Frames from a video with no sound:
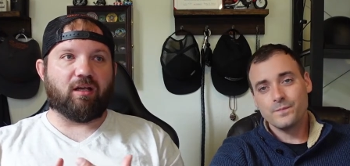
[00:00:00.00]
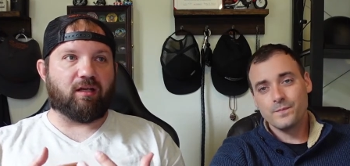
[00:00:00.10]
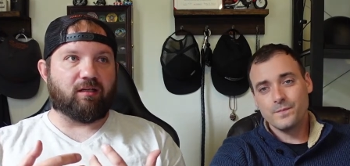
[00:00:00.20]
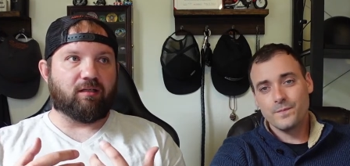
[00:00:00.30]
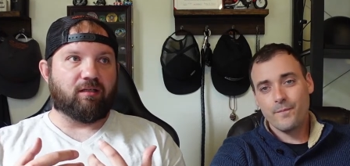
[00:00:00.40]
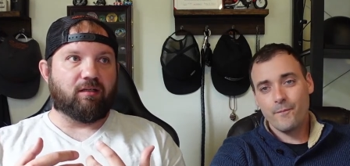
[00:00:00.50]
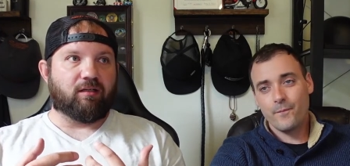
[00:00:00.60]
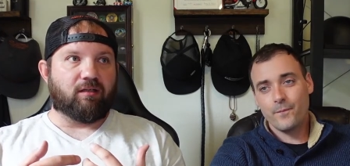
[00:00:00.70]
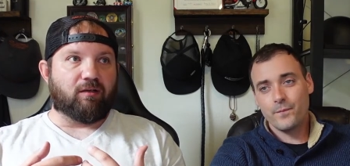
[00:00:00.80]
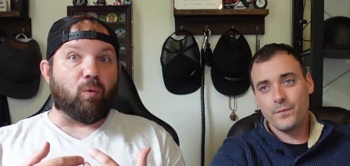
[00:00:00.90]
Speaker 1: to
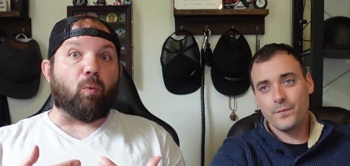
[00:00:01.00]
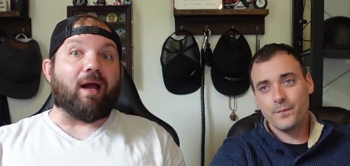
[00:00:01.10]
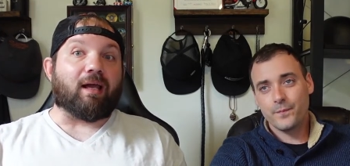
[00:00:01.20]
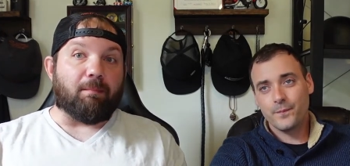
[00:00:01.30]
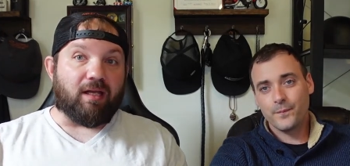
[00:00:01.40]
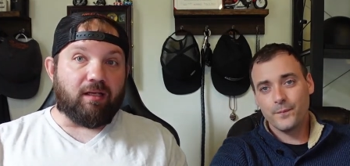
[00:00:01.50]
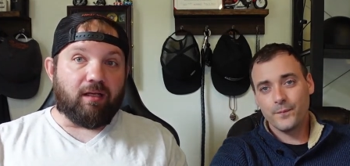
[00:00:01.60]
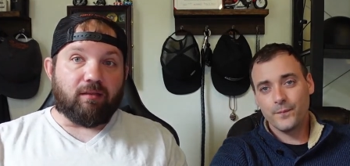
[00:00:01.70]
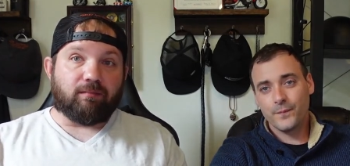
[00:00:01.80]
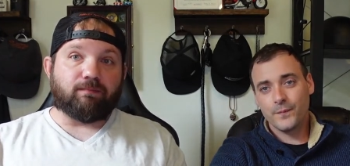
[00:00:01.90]
recommend
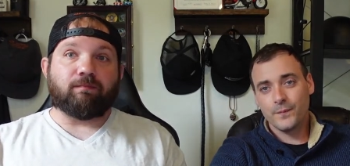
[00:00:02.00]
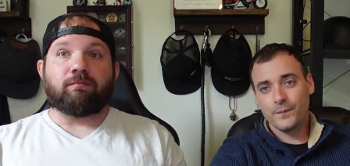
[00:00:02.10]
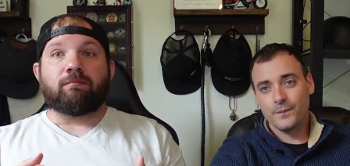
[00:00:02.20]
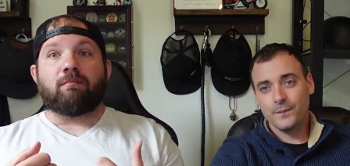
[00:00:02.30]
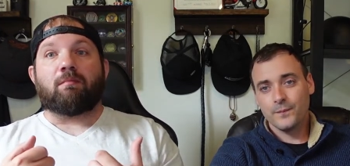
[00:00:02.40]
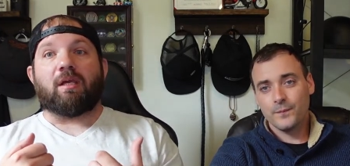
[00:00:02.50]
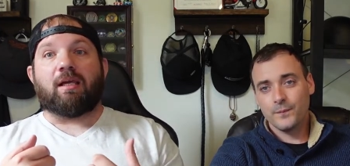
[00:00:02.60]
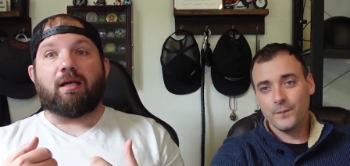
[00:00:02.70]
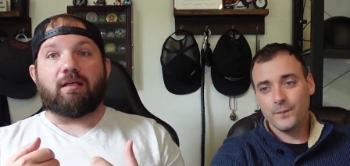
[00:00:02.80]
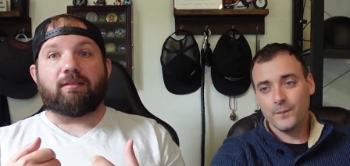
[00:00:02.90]
it
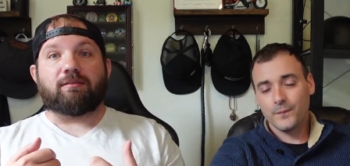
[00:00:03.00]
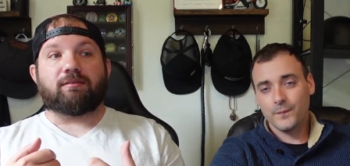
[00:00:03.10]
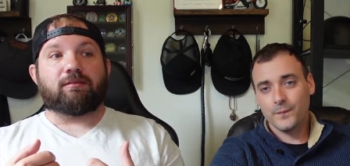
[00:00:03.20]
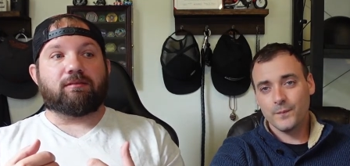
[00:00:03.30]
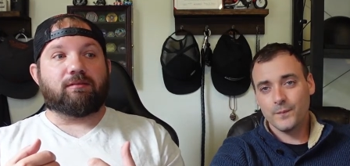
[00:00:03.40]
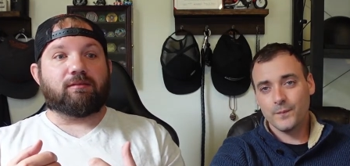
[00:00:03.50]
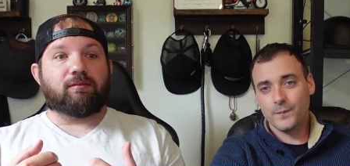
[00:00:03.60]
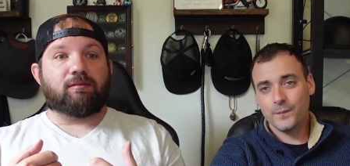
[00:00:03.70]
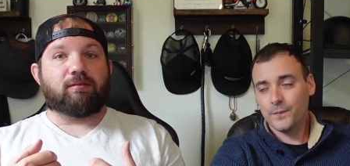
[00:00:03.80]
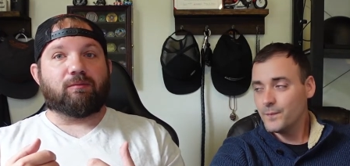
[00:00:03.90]
because
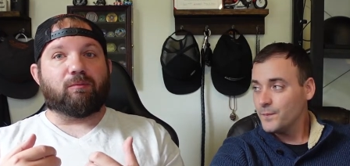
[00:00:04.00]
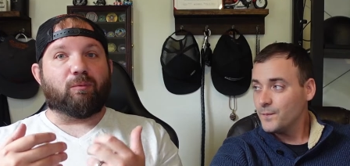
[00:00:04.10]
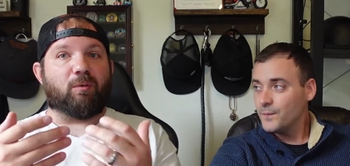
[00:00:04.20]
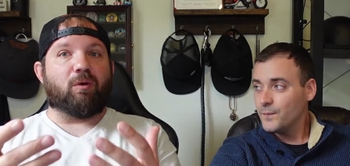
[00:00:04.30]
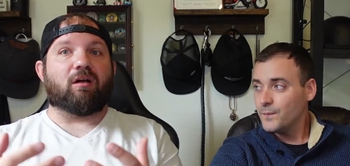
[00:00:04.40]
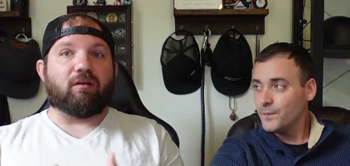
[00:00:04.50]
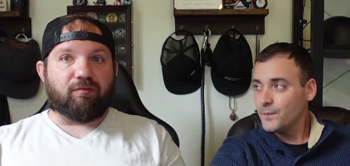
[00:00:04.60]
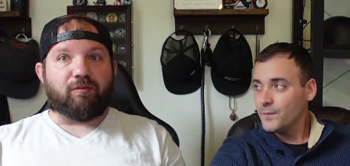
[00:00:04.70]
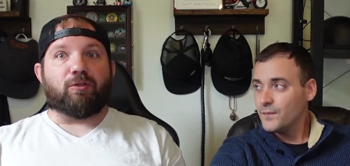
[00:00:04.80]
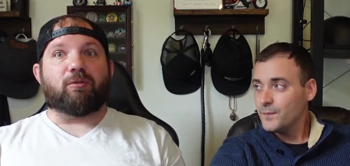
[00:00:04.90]
we want our
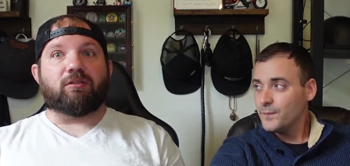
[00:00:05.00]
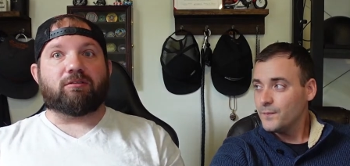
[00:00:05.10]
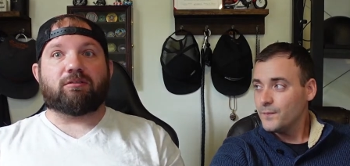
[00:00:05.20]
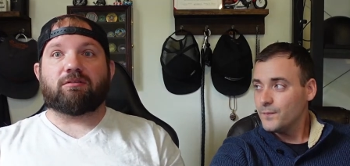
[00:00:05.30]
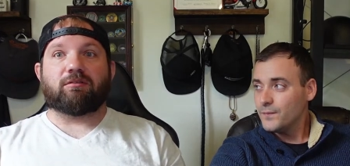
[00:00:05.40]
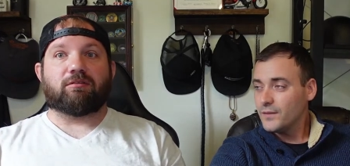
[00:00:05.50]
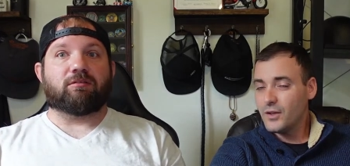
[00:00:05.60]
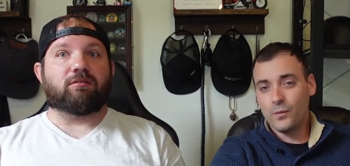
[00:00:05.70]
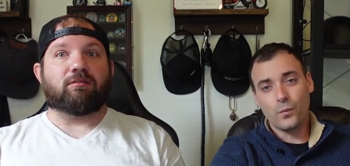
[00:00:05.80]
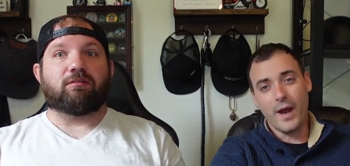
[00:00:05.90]
viewers
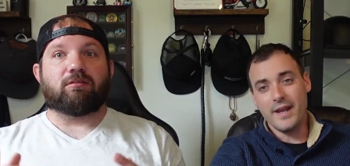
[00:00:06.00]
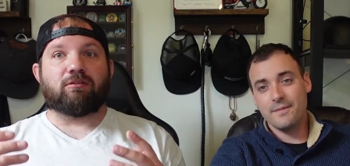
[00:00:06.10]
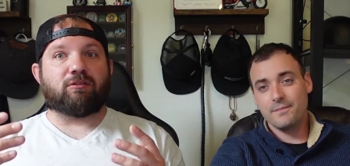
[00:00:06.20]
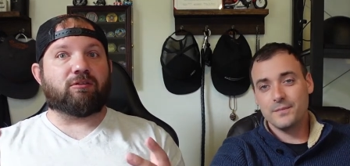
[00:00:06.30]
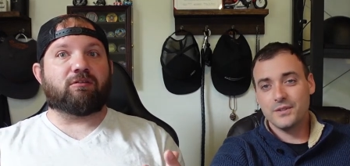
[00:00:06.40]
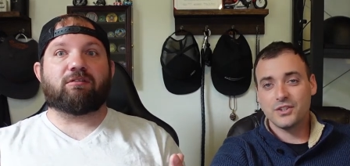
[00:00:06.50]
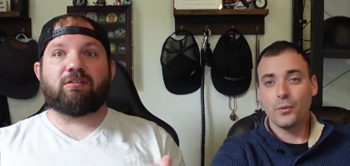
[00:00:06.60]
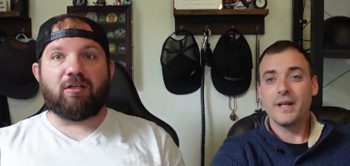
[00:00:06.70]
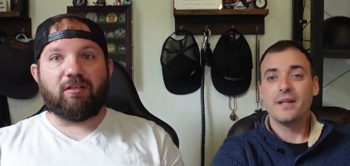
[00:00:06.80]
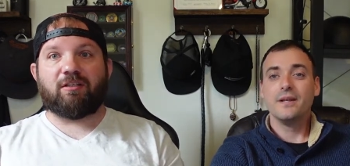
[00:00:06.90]
Speaker 2: right. So
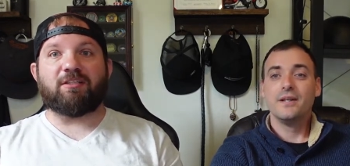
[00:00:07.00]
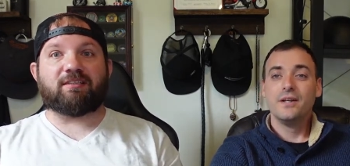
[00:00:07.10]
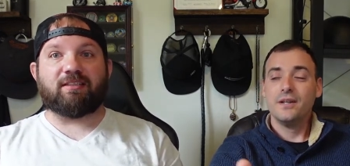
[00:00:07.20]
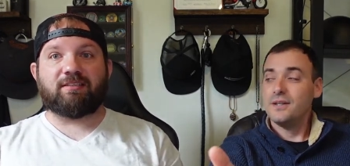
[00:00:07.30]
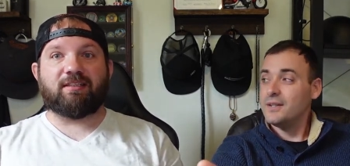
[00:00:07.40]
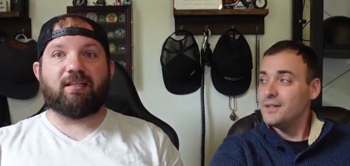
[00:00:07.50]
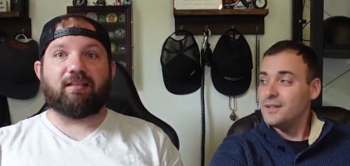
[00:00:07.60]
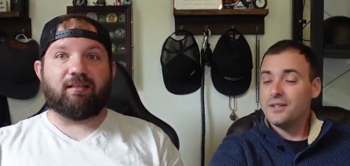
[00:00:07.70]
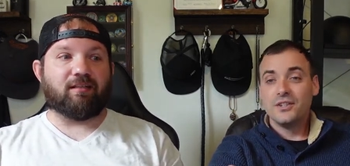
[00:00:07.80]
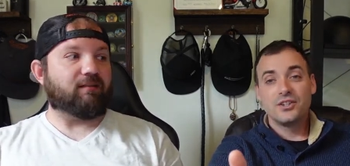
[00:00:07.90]
with, to
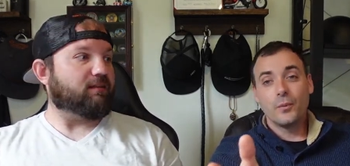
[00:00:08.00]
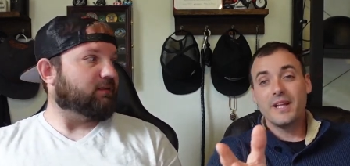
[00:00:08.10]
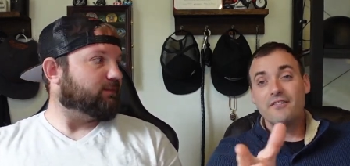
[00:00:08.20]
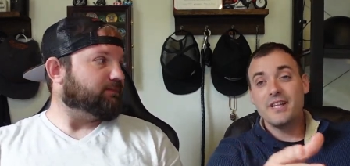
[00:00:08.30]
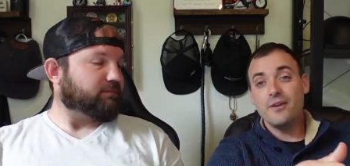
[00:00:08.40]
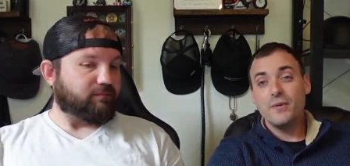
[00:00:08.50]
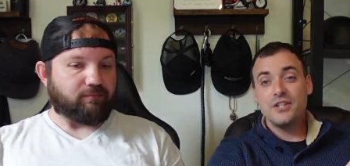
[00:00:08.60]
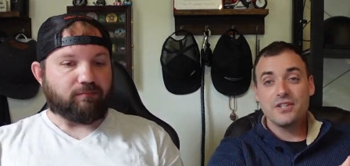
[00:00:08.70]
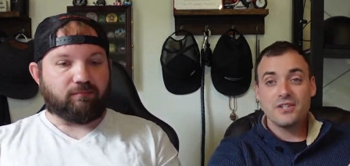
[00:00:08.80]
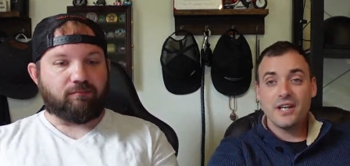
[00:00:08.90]
succeed. So with everything we
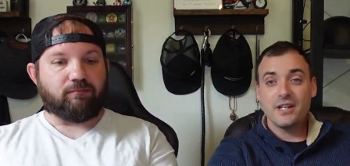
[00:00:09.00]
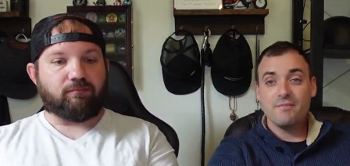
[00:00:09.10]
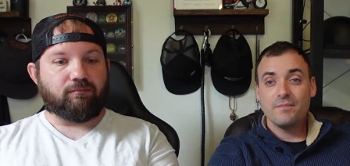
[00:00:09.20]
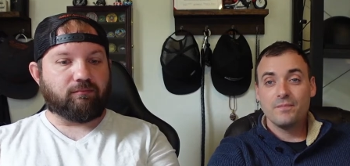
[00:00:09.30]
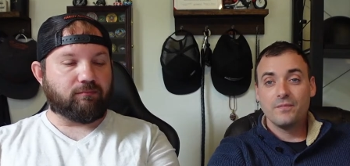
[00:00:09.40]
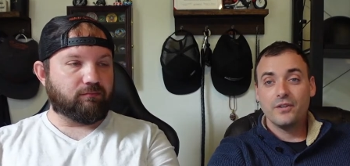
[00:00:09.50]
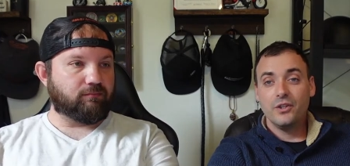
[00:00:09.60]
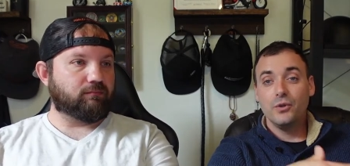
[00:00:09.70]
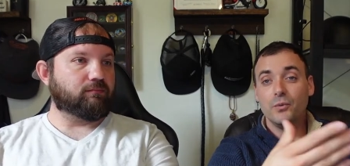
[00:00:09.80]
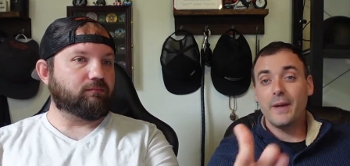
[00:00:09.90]
just said,
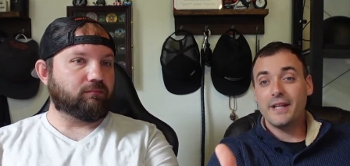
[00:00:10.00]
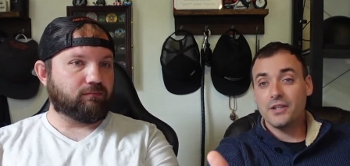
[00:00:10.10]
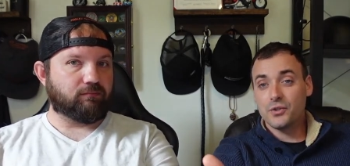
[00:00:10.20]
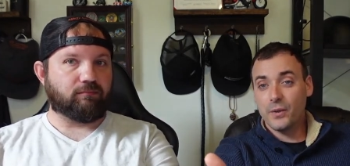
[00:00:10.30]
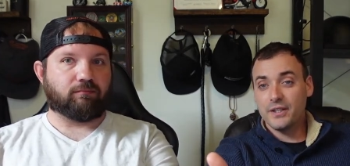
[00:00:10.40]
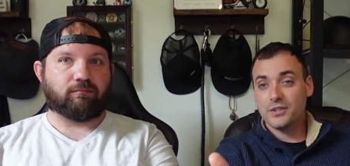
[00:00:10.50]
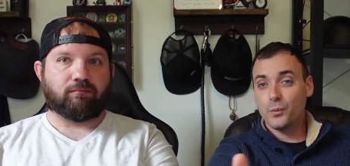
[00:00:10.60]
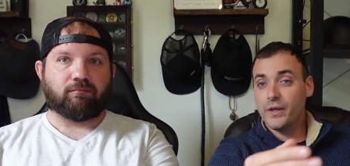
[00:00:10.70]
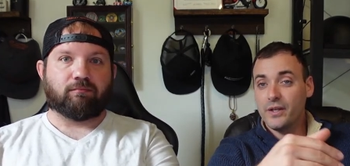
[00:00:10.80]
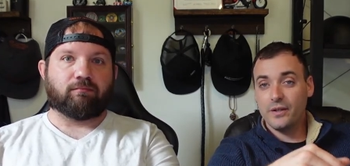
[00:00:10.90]
you make the choice.
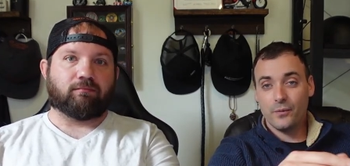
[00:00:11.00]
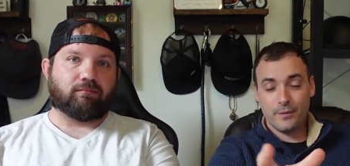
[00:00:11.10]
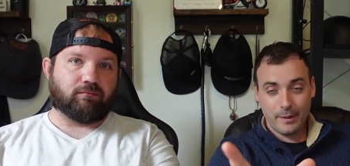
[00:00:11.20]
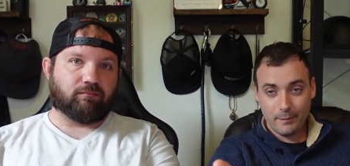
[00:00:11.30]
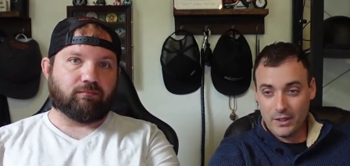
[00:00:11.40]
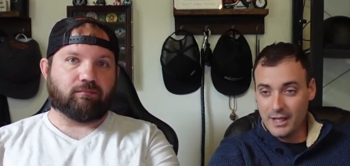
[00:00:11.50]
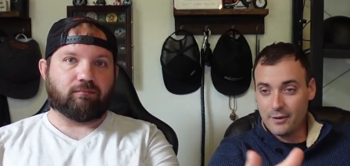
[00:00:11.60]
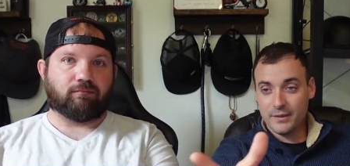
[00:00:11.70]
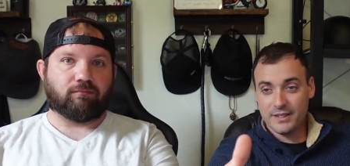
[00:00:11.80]
We remember, like